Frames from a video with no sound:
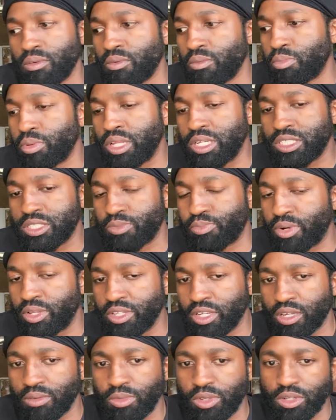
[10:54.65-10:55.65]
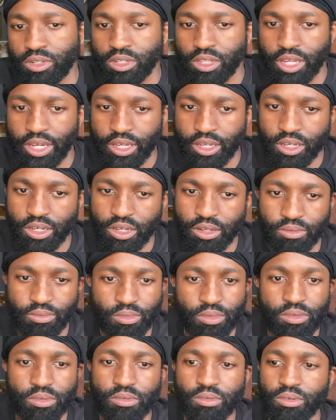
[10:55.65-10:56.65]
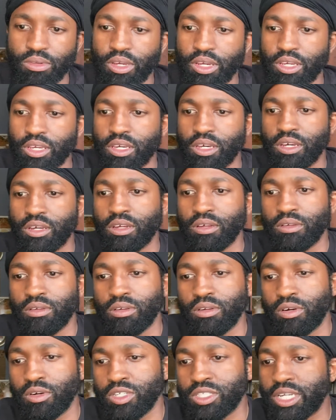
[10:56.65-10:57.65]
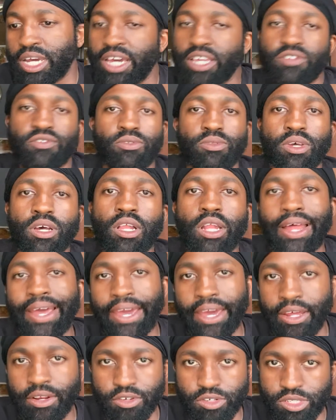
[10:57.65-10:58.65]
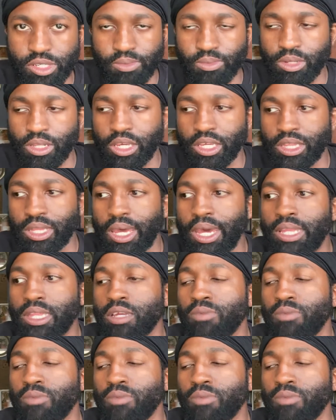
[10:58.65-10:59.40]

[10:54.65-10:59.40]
placed upon the community, like attacks from the Klan or something like that,